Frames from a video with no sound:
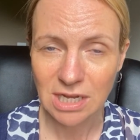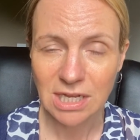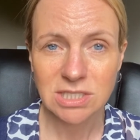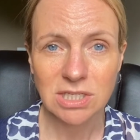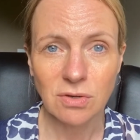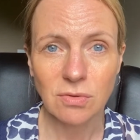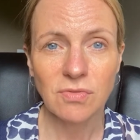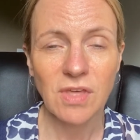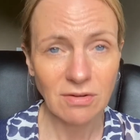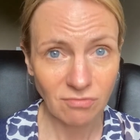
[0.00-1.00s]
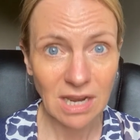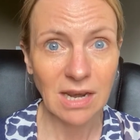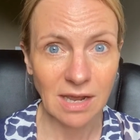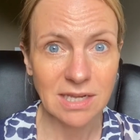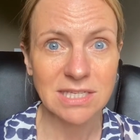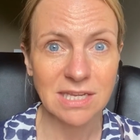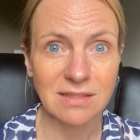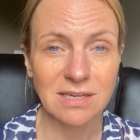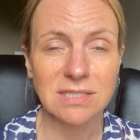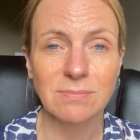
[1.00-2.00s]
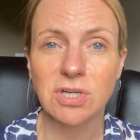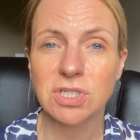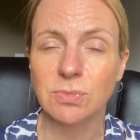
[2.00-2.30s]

So they're realising that it's much